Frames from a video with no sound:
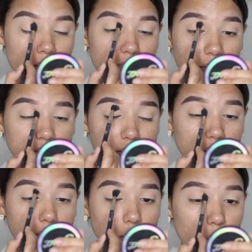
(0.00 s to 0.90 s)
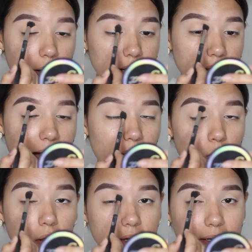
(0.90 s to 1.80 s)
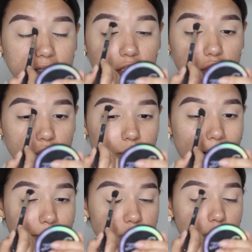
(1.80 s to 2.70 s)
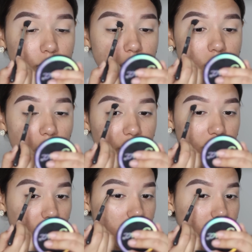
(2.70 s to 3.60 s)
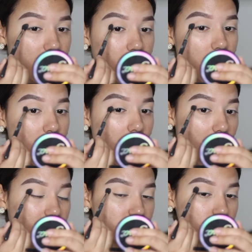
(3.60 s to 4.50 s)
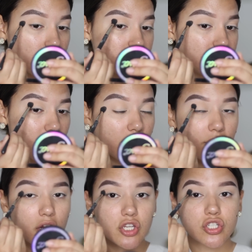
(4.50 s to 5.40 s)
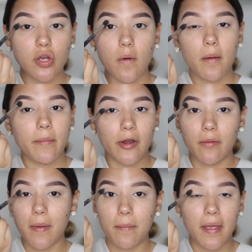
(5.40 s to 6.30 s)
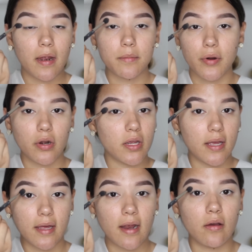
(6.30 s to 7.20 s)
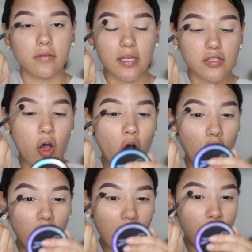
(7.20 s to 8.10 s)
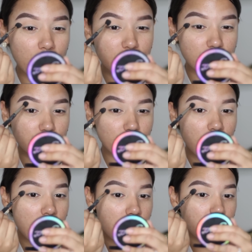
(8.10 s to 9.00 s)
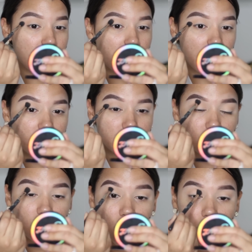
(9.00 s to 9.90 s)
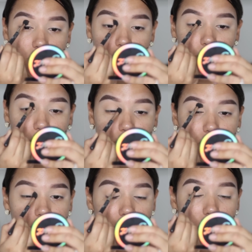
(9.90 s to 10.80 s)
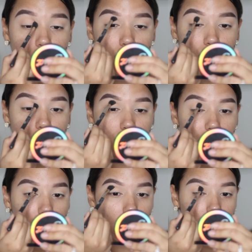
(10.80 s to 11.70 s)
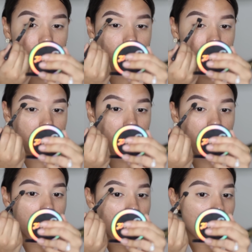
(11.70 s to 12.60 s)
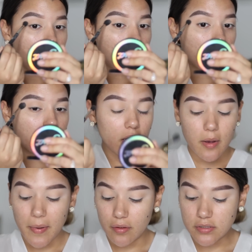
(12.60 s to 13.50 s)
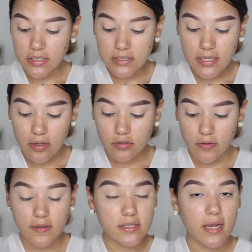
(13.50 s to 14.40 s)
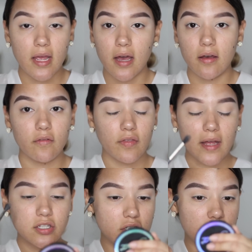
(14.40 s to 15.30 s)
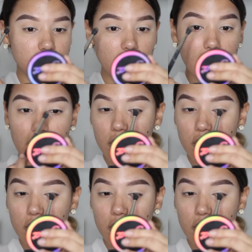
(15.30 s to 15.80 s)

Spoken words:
that the day of the wedding, I wanted to do absolutely nothing. Like, I just wanted to get ready, show up, marry my man, party, and get out. That's all I wanted to do because, you know, it's your special day. You do not want to be worrying about details on the day of. That's just not, I